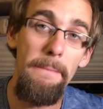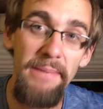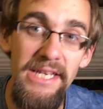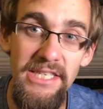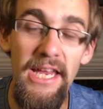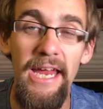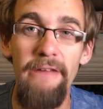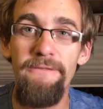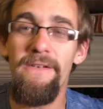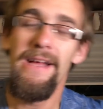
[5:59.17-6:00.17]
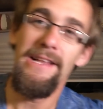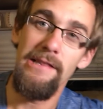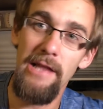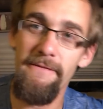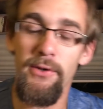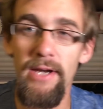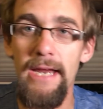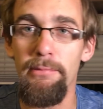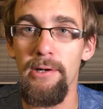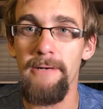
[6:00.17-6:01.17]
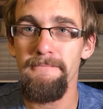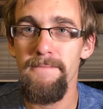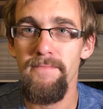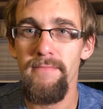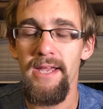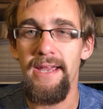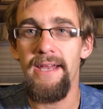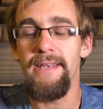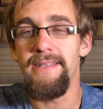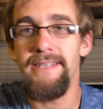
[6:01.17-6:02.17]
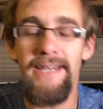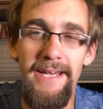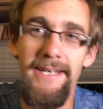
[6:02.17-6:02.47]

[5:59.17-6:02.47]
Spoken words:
Be safe. Love your neighbor. And